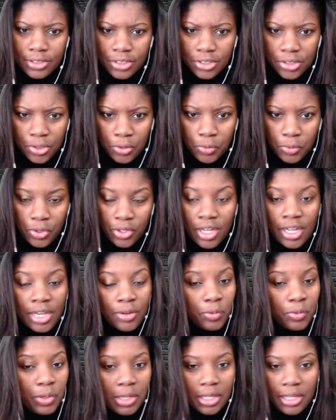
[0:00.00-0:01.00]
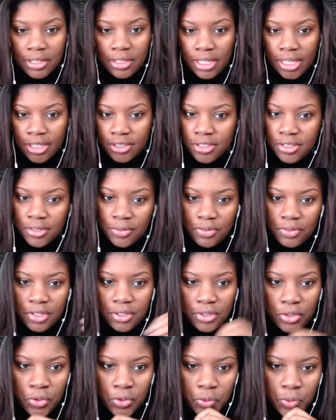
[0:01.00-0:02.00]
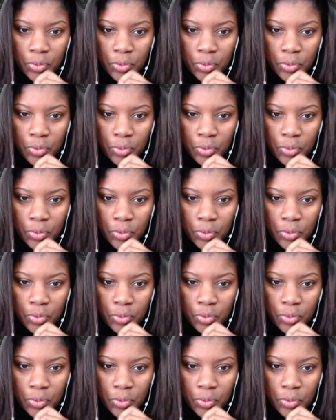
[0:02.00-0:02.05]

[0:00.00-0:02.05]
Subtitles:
I did a video